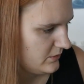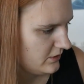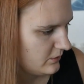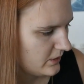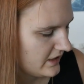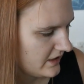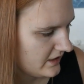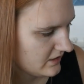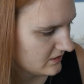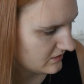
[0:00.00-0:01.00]
put
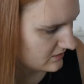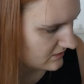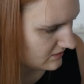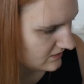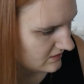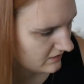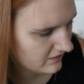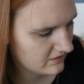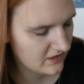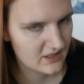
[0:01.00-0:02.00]
away the
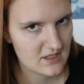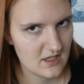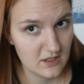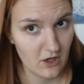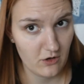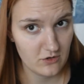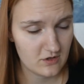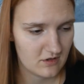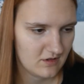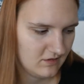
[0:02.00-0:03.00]
things I
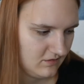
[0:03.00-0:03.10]
used